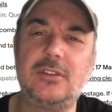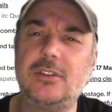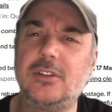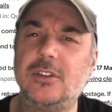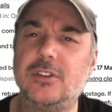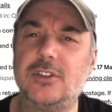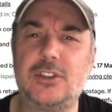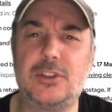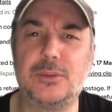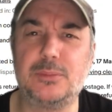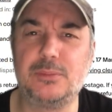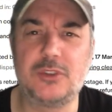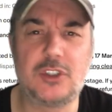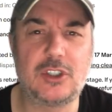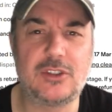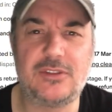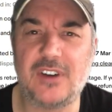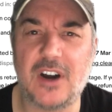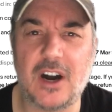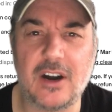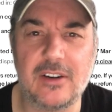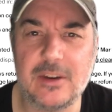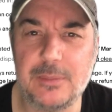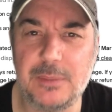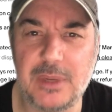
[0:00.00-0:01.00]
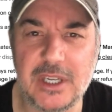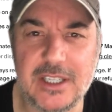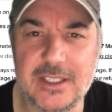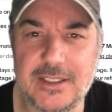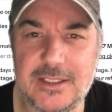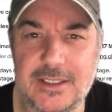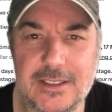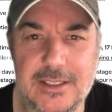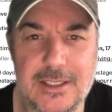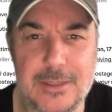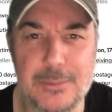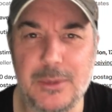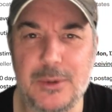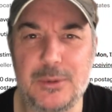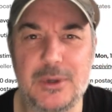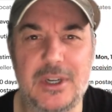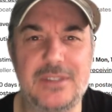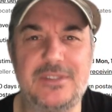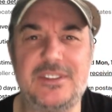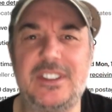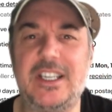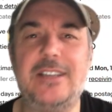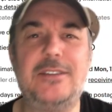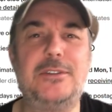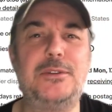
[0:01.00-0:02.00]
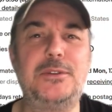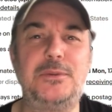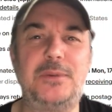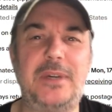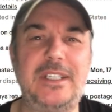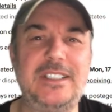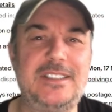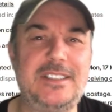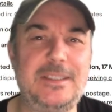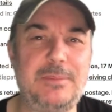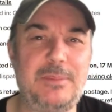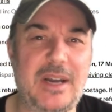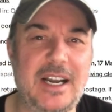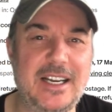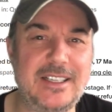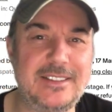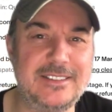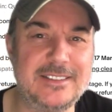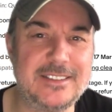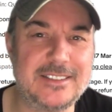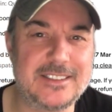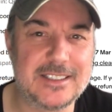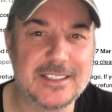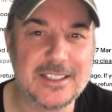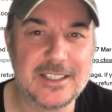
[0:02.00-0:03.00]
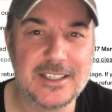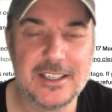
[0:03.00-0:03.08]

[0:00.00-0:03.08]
some Trifari pieces can be worth £10 or £20.